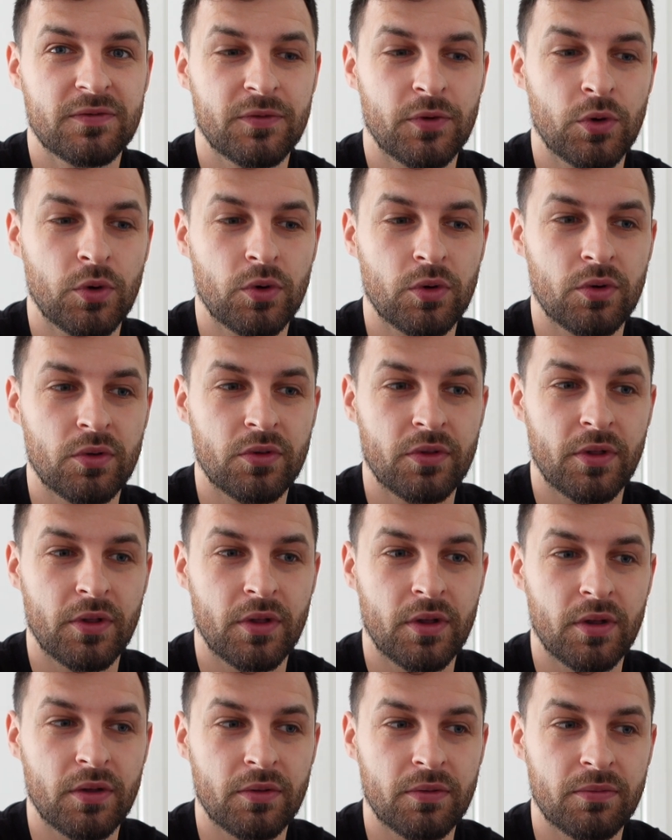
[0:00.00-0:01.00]
for
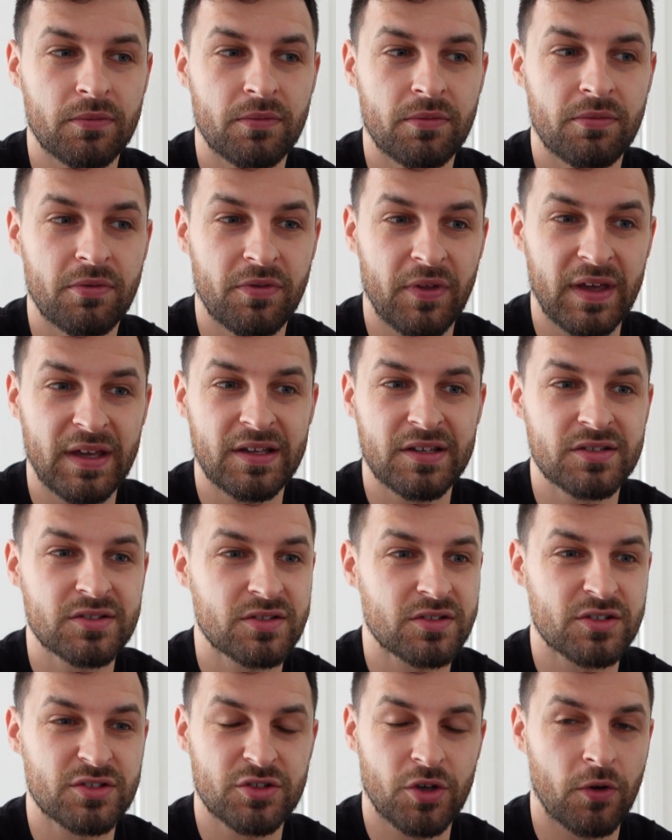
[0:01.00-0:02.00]
the
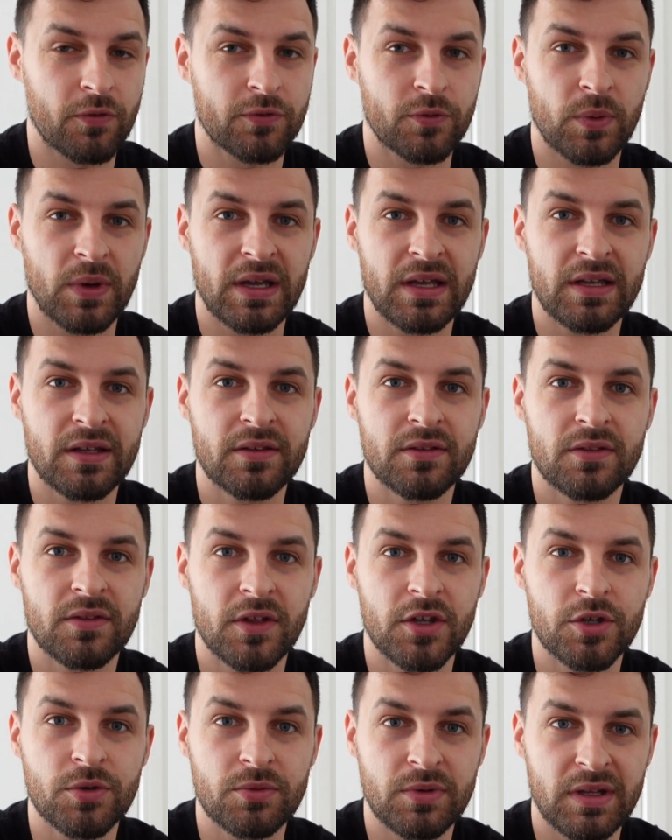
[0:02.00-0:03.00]
things, the software
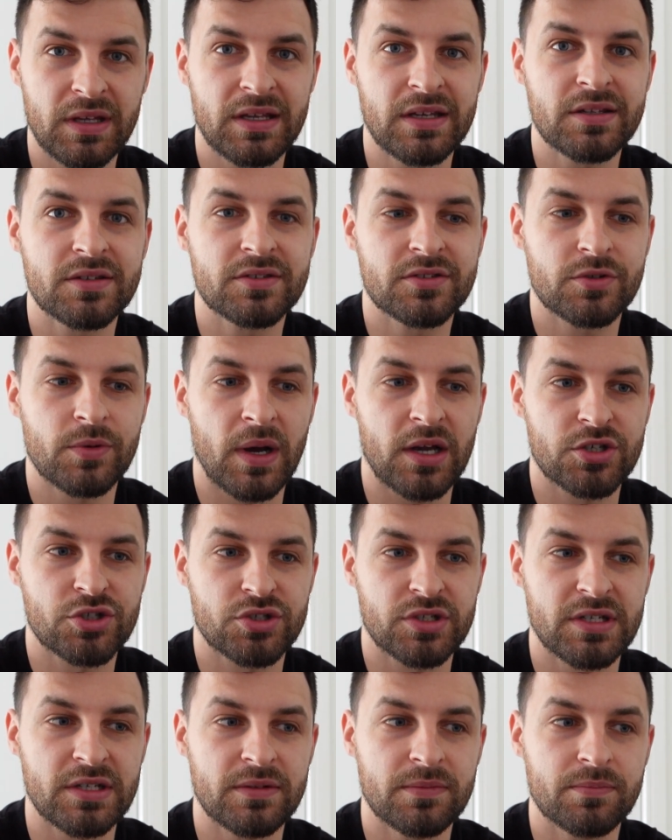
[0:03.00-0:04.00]
that you need to
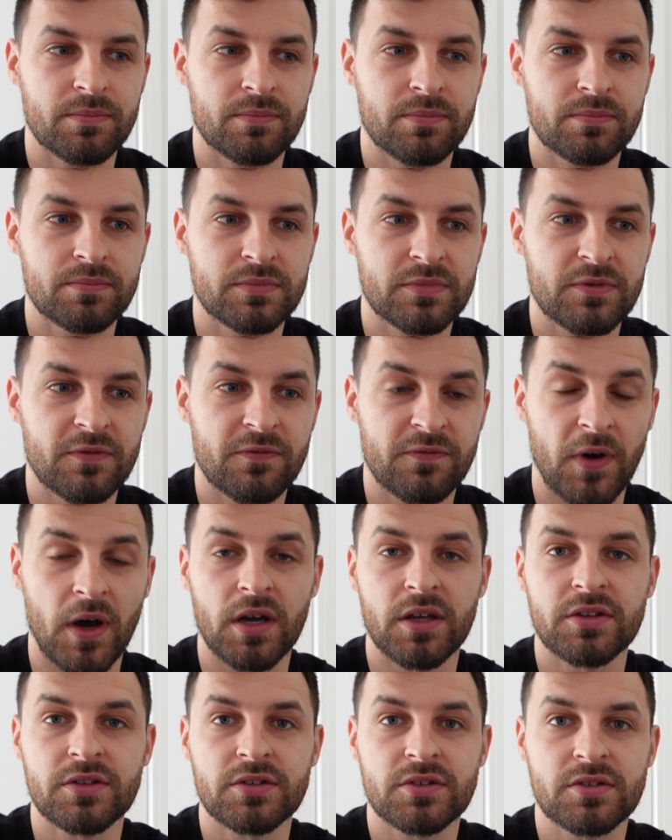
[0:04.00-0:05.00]
actually
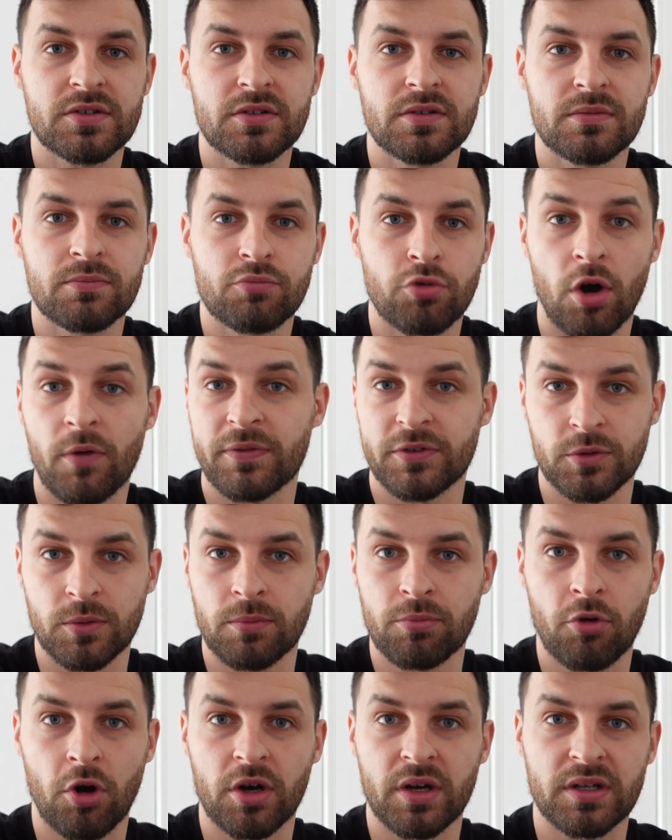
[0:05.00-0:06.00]
find
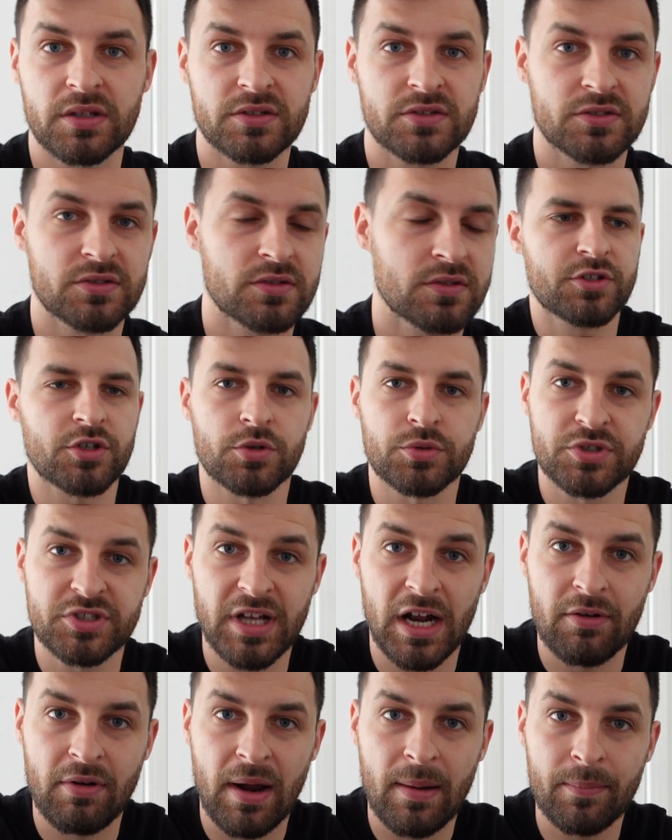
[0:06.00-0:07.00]
profitable products. So
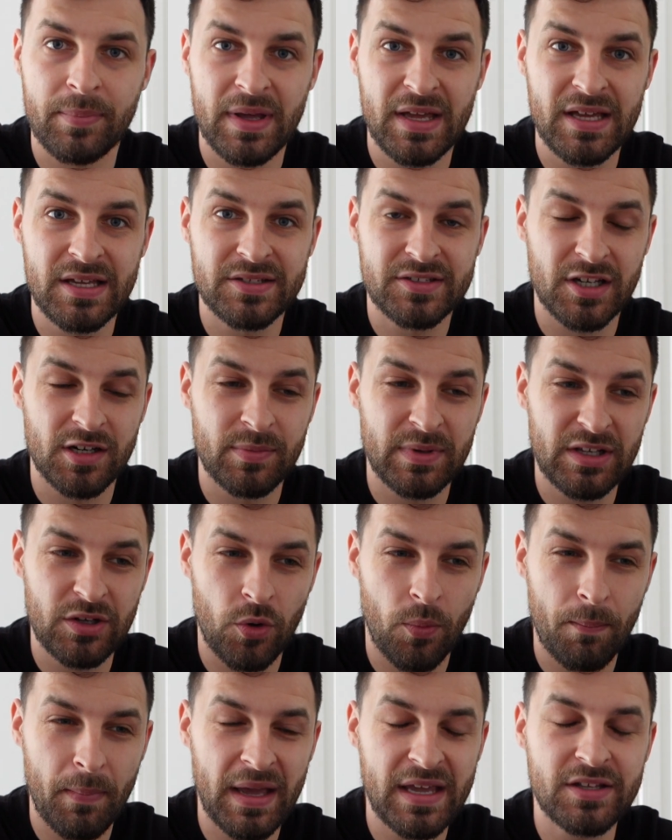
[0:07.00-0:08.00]
Selleramp is going to be
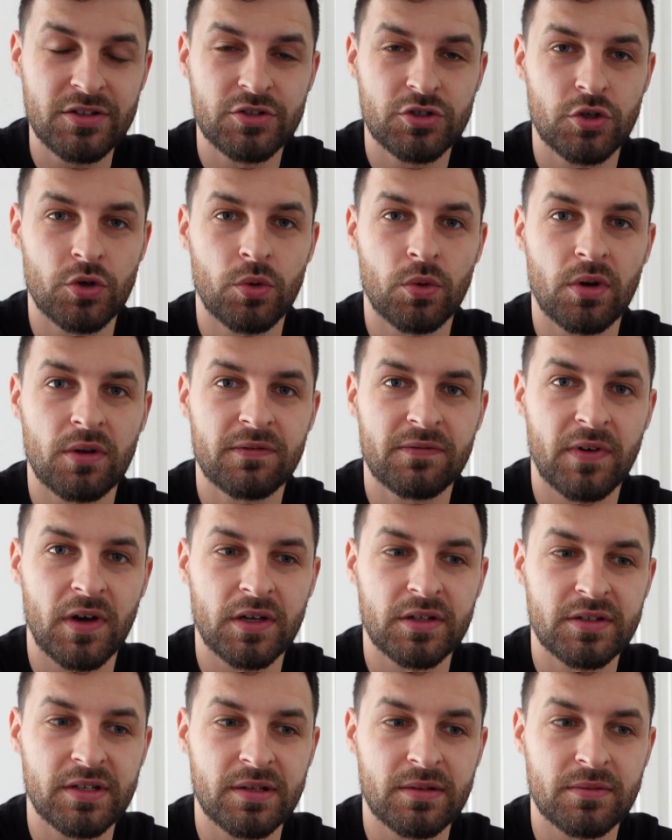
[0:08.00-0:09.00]
your main tool of
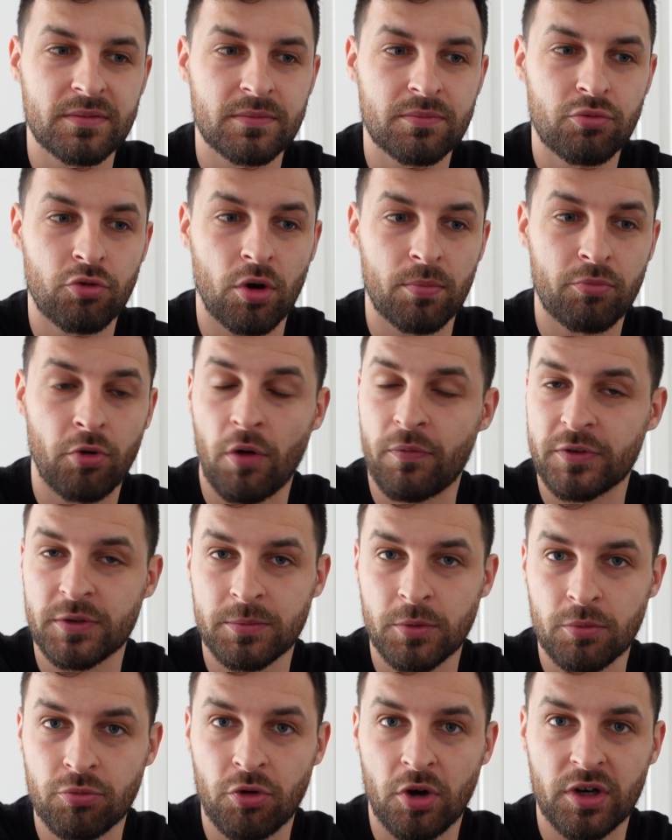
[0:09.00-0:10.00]
finding
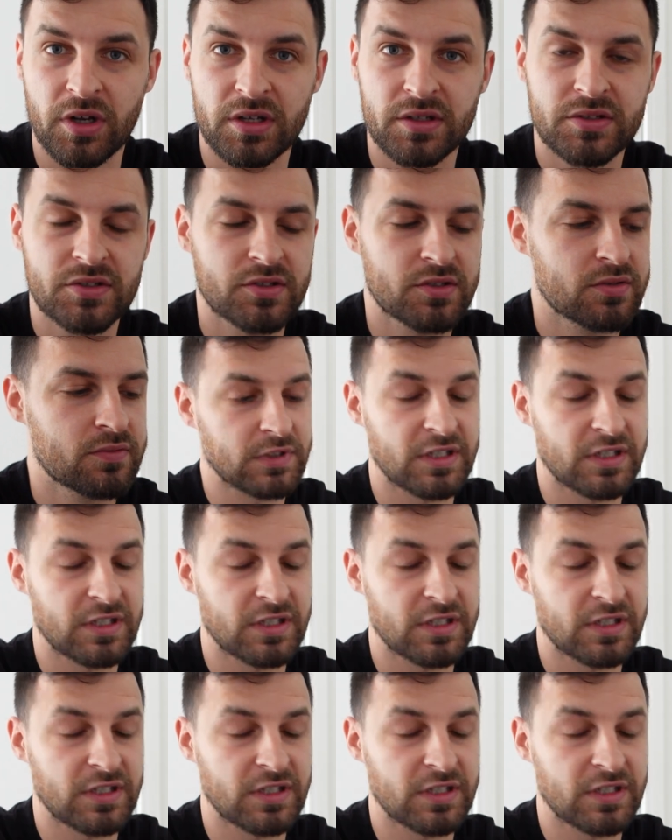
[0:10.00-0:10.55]
profitable products.